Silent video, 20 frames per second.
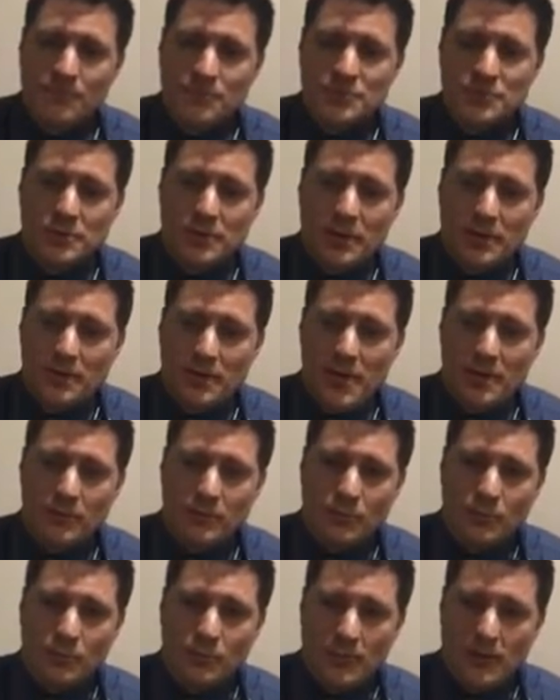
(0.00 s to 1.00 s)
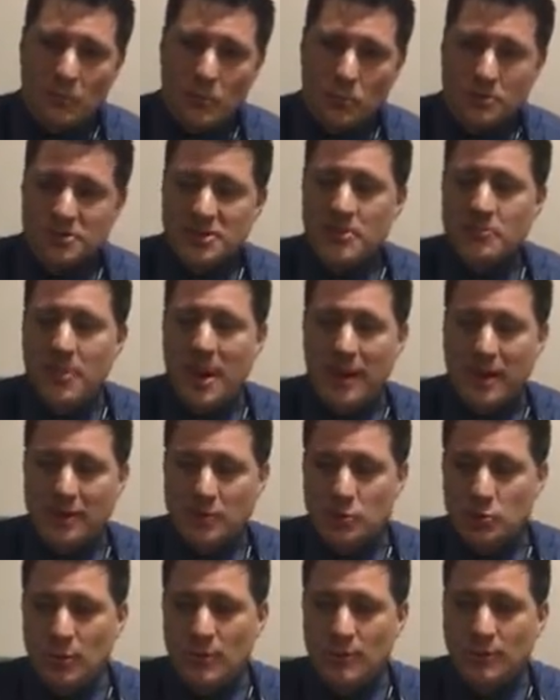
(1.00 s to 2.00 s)
So they then, when they present back
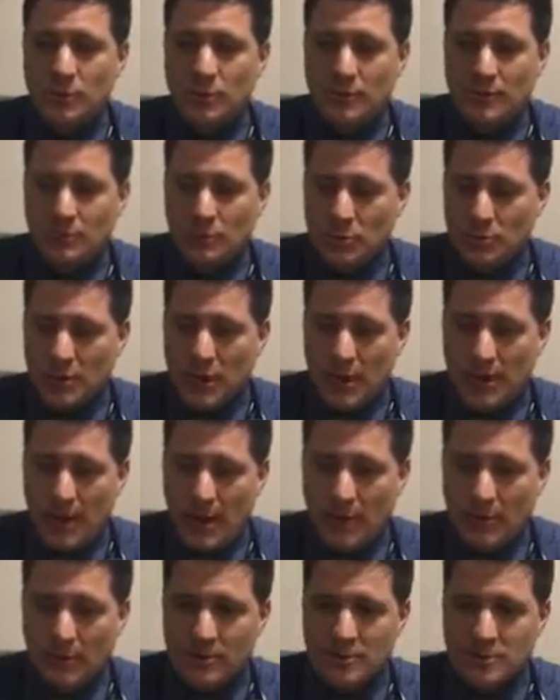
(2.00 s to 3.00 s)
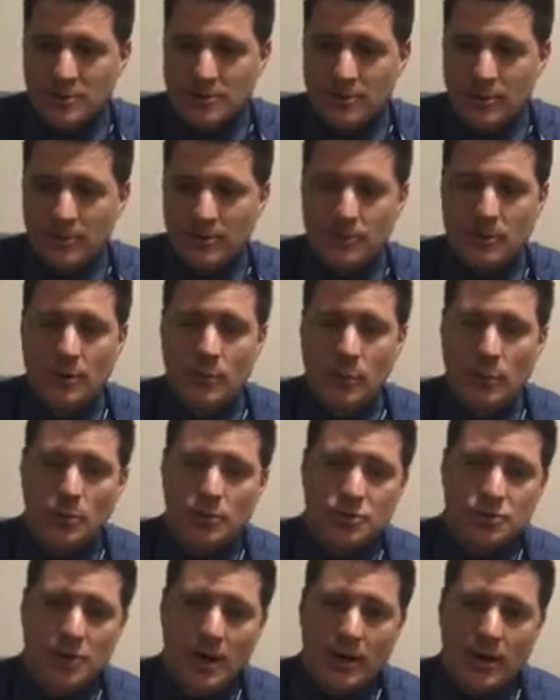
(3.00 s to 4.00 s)
in 24 to 48 hours, for a
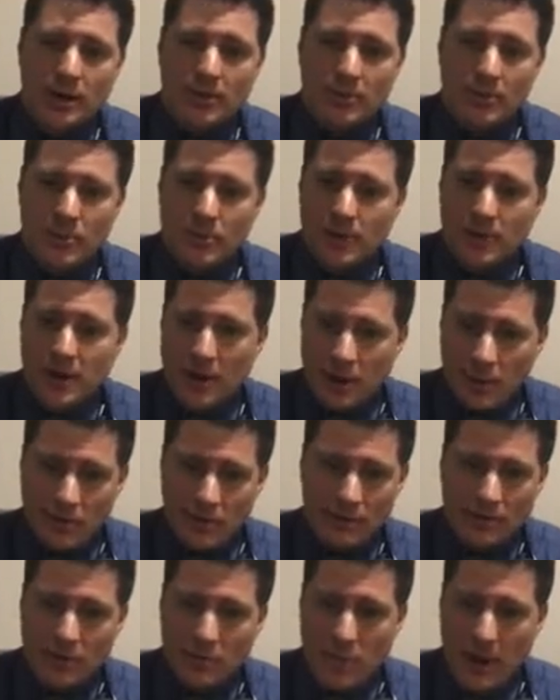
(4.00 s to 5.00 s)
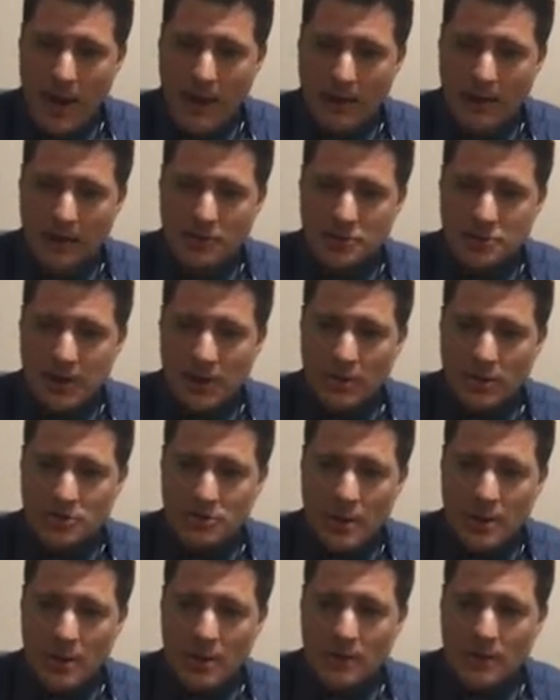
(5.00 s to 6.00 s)
wound check or maybe an iodoform packing
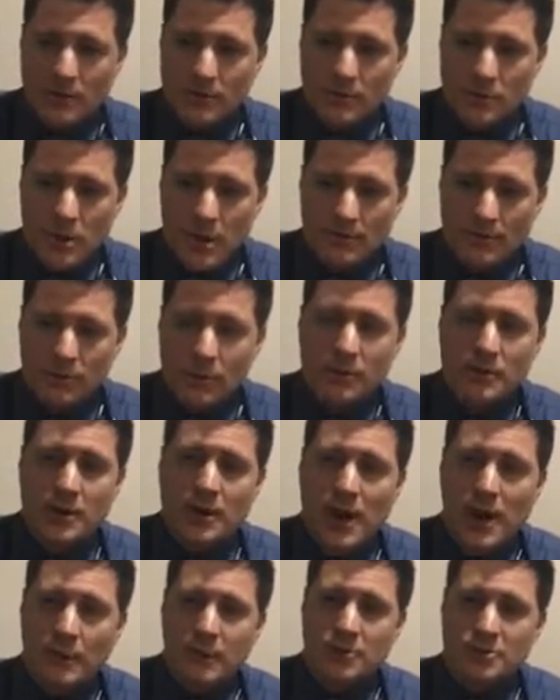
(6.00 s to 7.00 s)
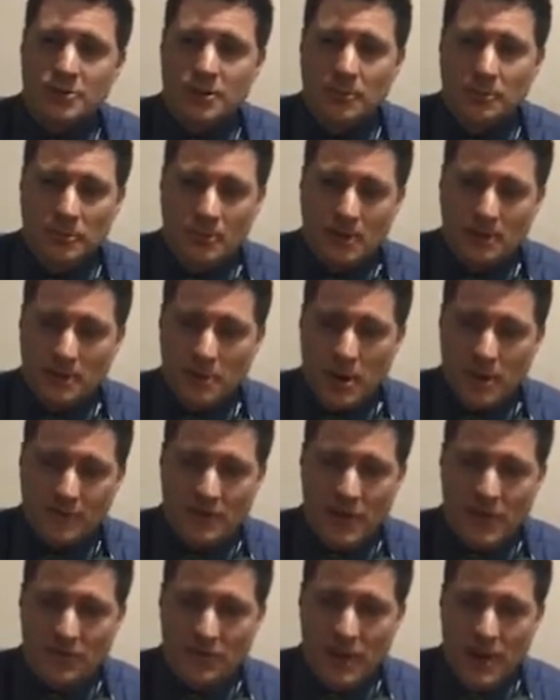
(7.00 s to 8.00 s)
change, they're not 48 hours completely
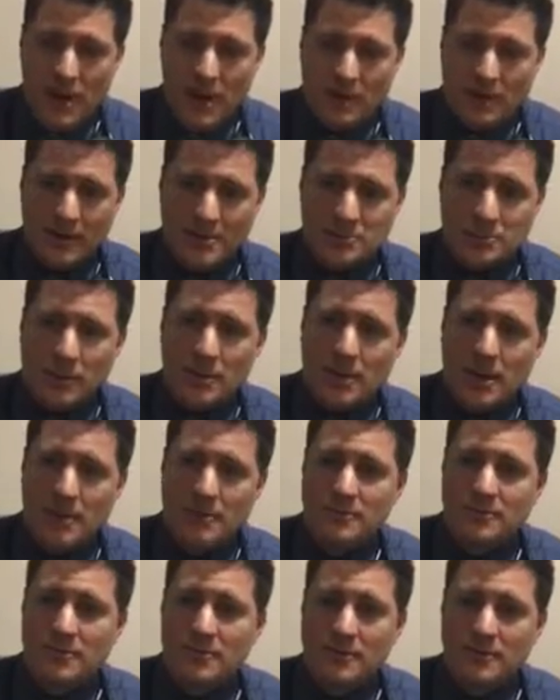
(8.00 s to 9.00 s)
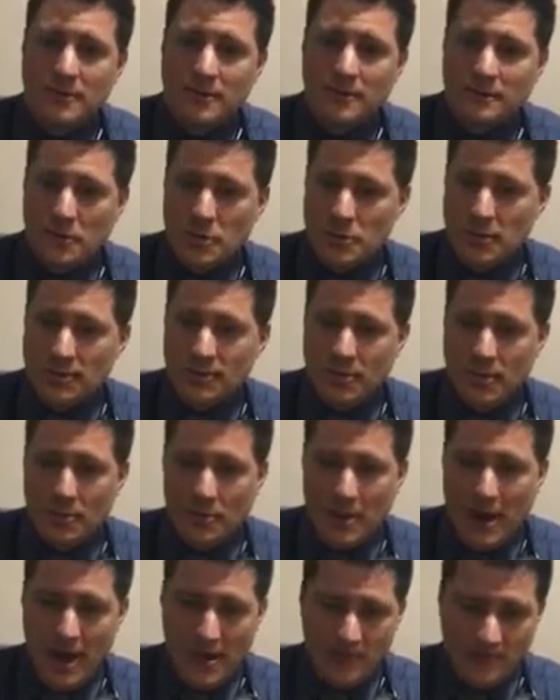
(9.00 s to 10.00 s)
off antibiotics, but yet converted
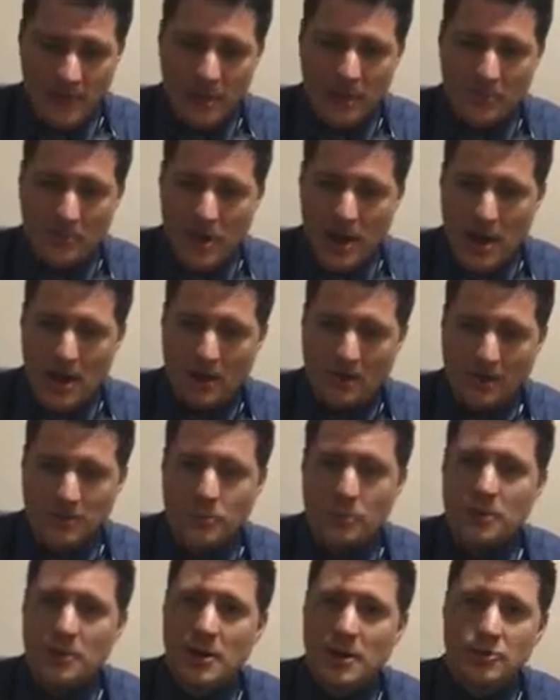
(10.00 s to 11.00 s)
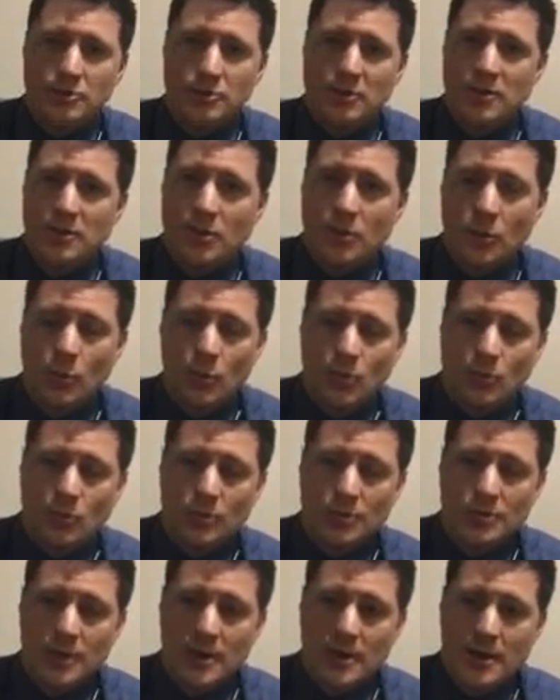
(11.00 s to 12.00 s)
from an IV antibiotic to potentially the
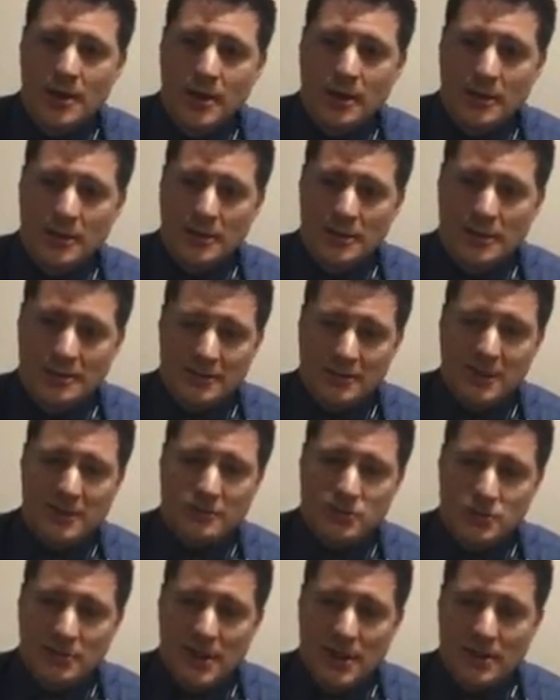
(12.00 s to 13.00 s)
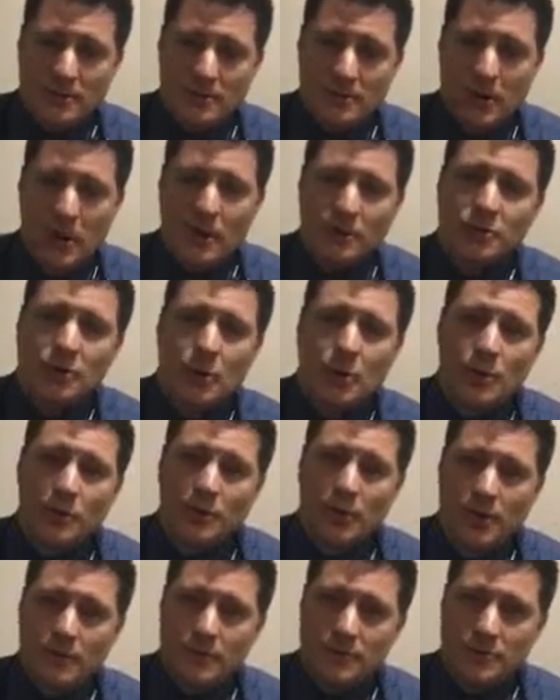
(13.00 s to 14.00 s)
orals, and then gives you that ongoing
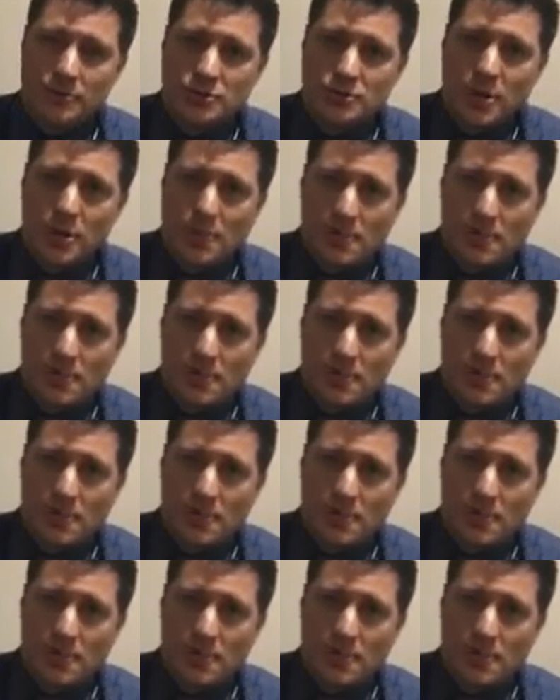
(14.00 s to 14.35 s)
coverage.